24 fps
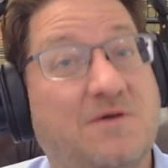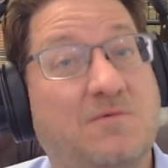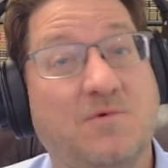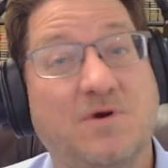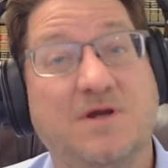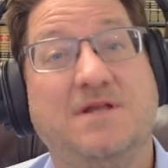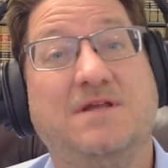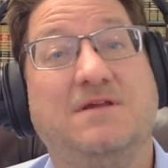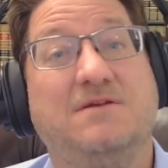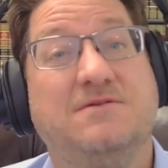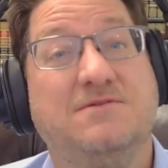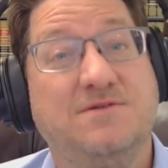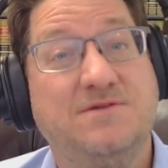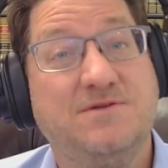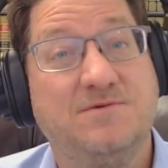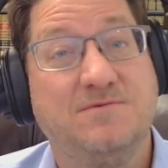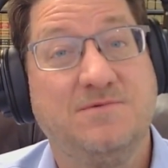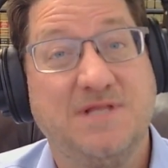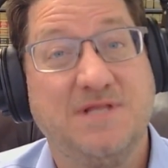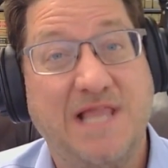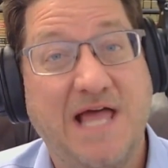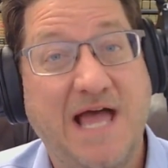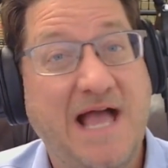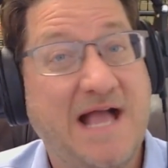What do you do to
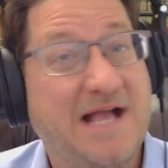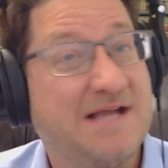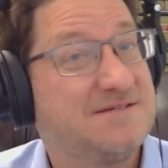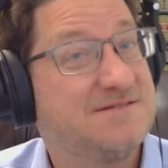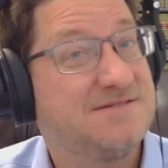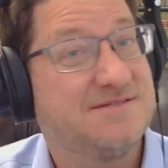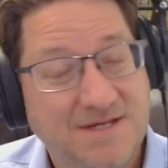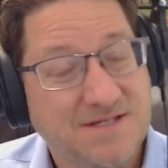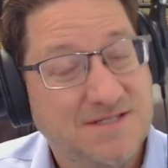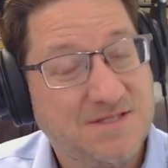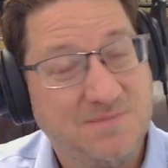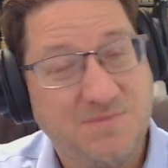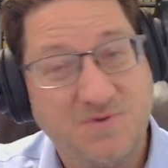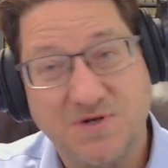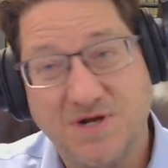relax, to put